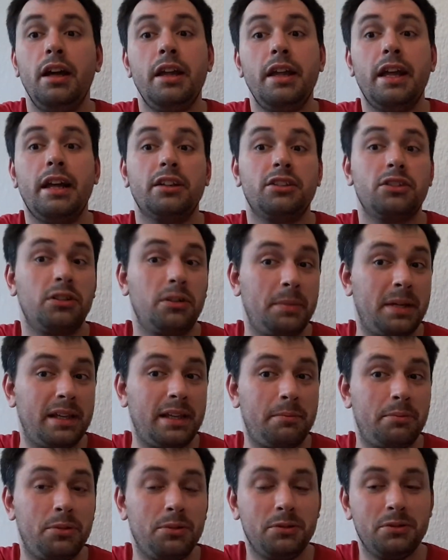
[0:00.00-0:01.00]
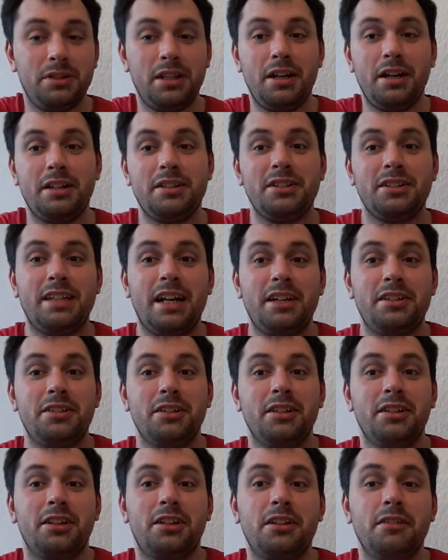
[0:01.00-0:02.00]
Yeah, sorry about that pause there. I just had
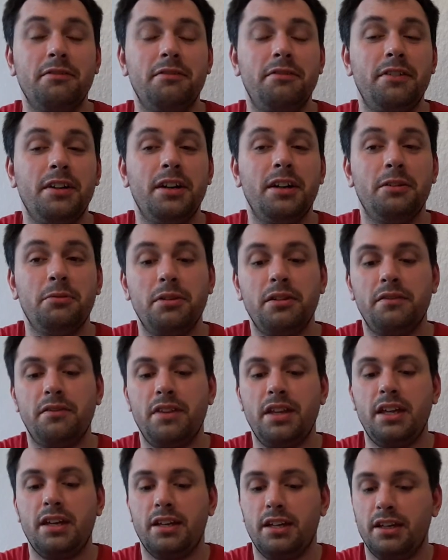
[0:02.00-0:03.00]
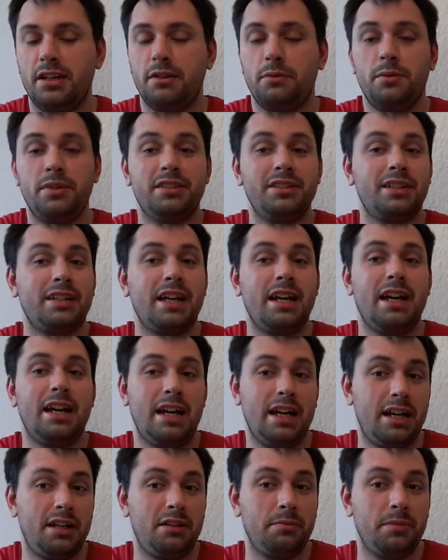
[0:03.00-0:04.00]
to confer with the Wizard Cat
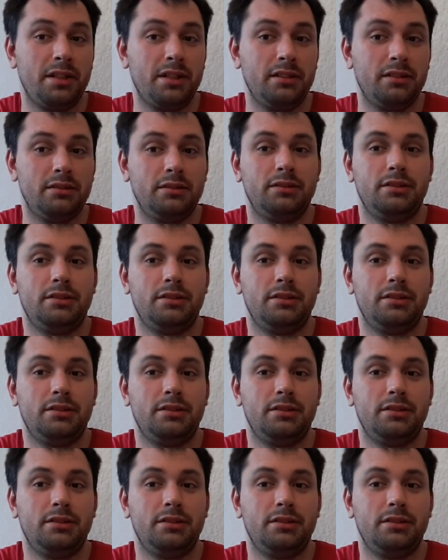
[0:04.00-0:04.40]
admin.